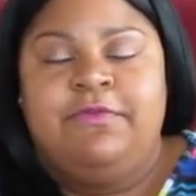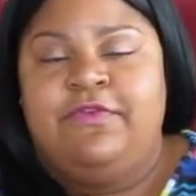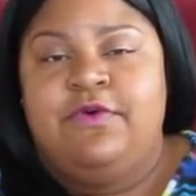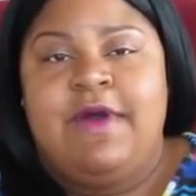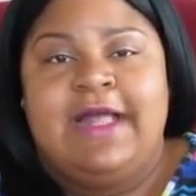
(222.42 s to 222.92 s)

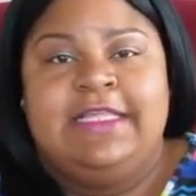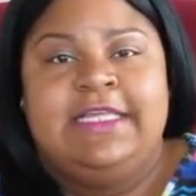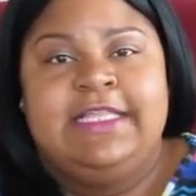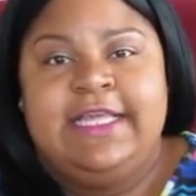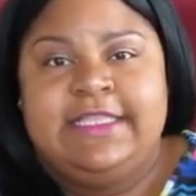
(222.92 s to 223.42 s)
why did
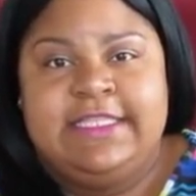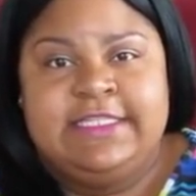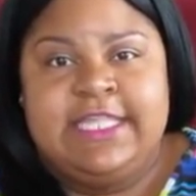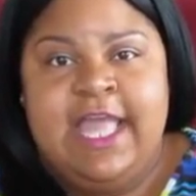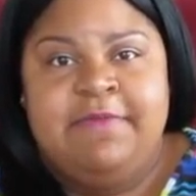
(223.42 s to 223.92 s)
he let
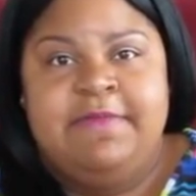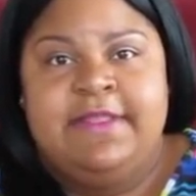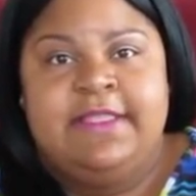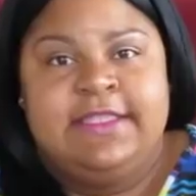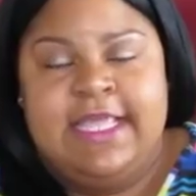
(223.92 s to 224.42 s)
this
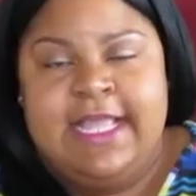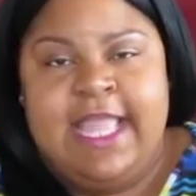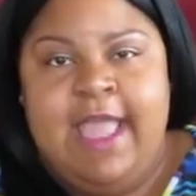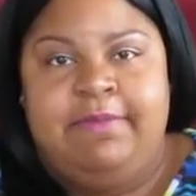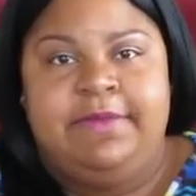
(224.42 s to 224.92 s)
happen? That
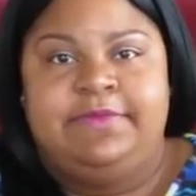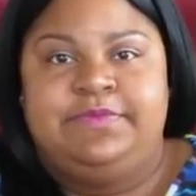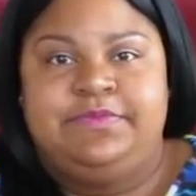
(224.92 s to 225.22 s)
happen.